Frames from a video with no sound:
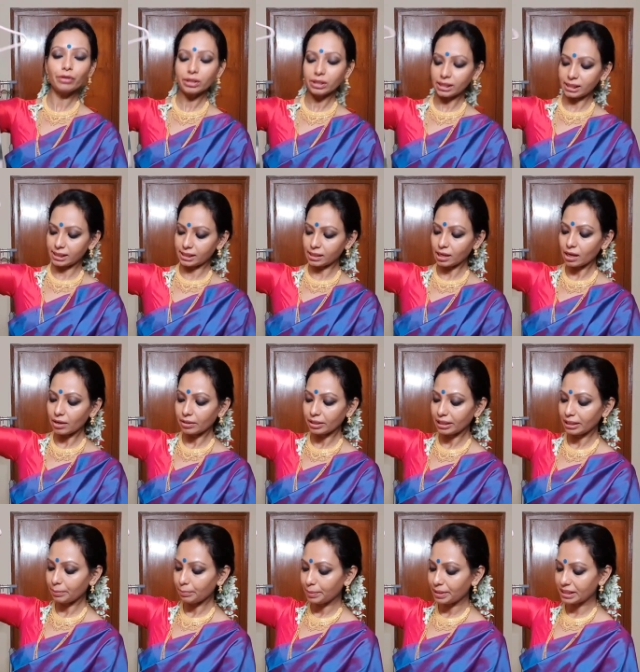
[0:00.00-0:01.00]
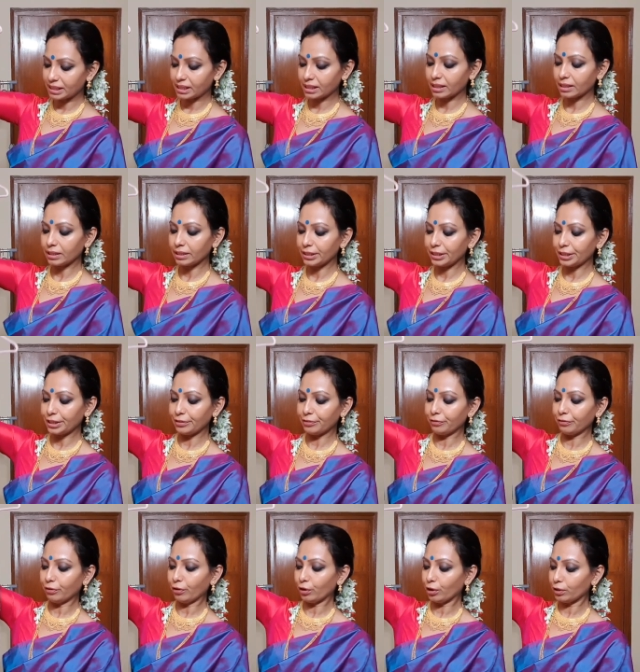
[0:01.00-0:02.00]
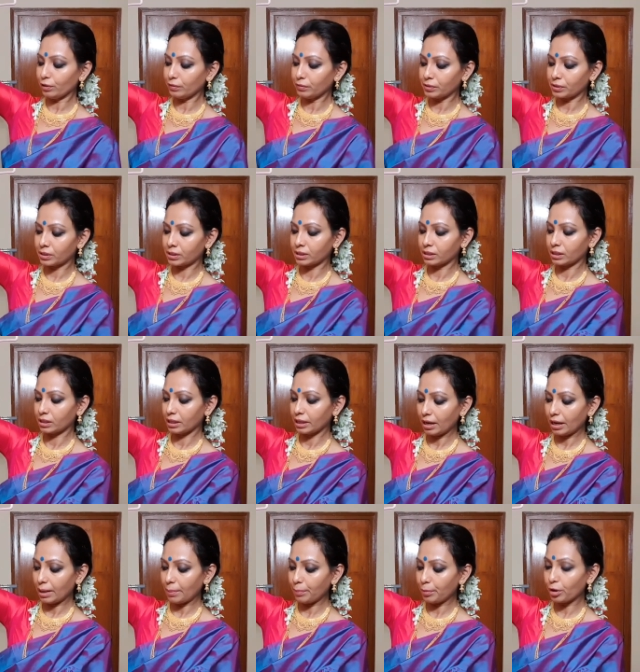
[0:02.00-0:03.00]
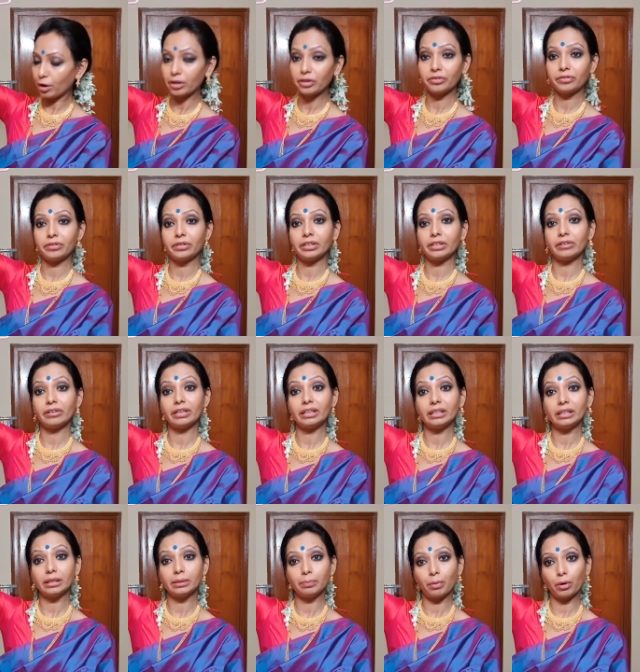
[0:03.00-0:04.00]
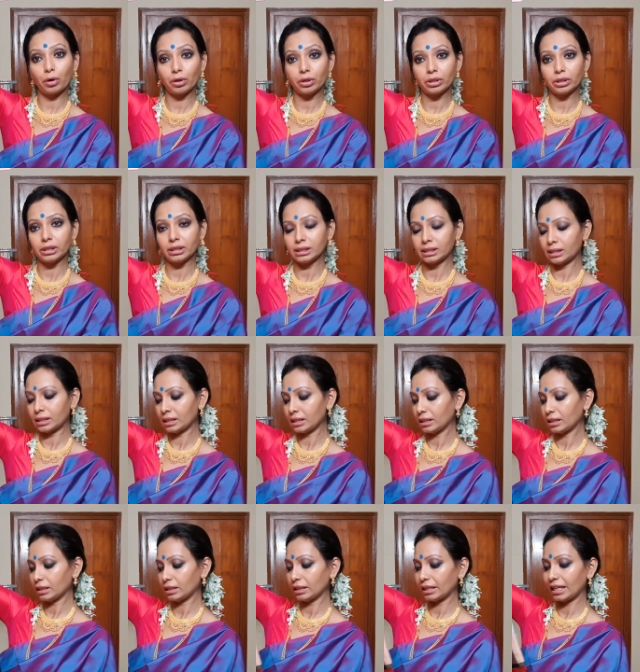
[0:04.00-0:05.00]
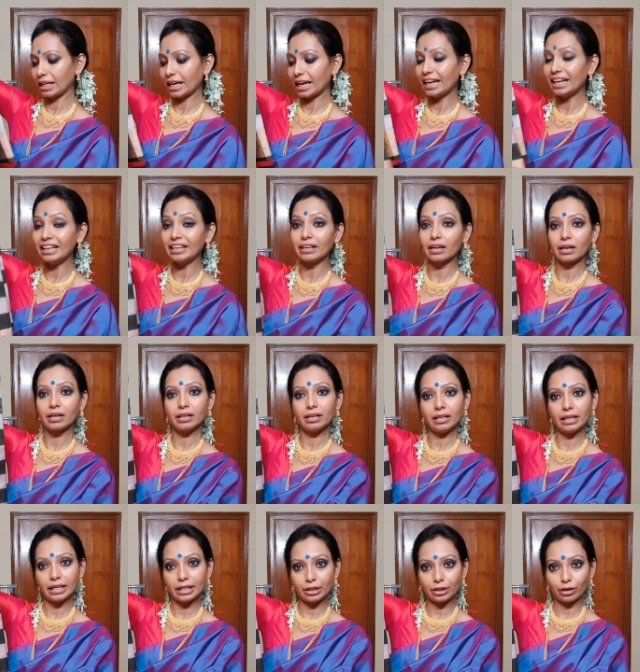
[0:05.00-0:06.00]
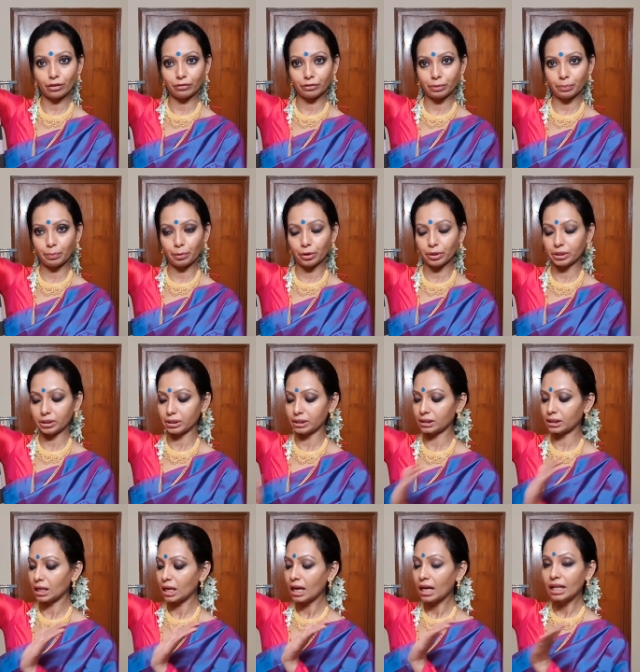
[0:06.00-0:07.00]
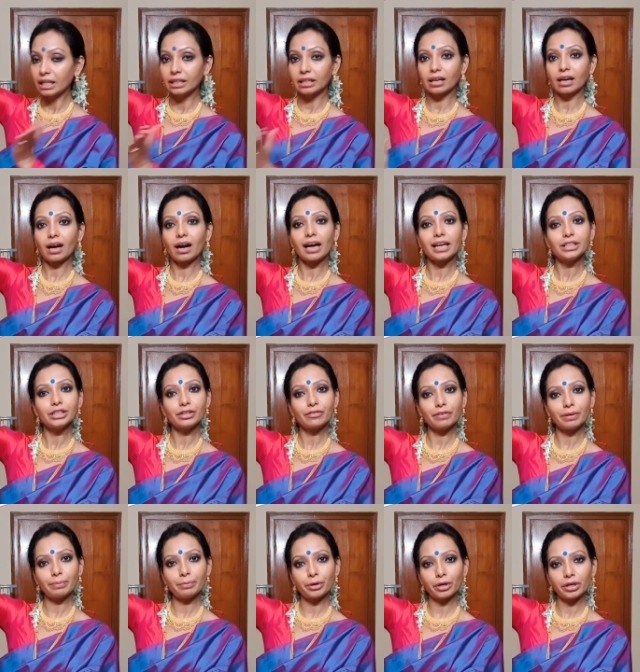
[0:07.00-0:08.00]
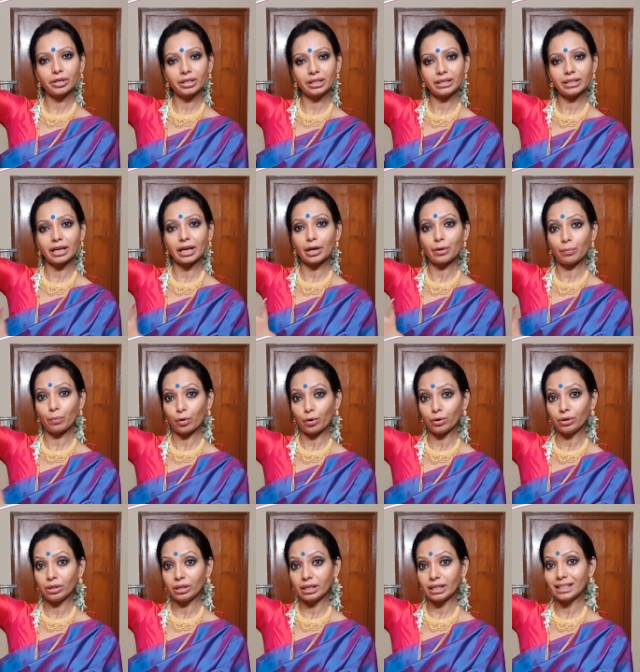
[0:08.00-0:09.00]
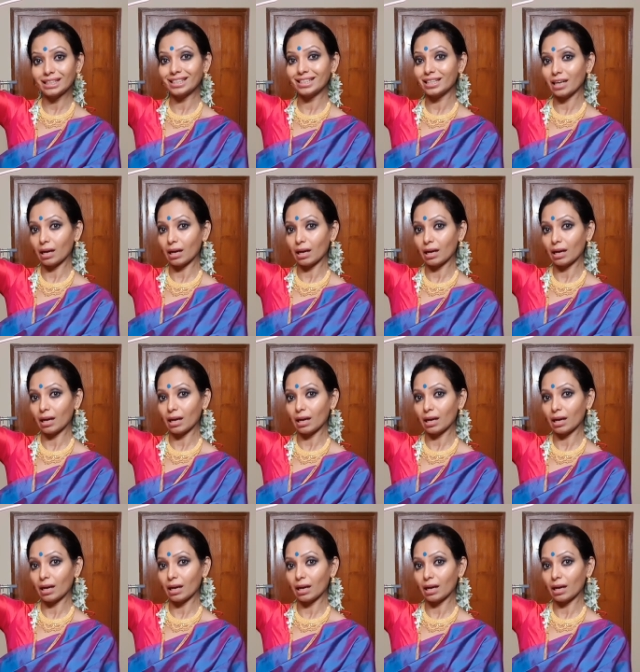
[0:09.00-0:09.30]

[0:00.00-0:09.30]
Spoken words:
for this sari basically involves embroidering the borders, the entire length of the borders. The kind of embroidery that I want is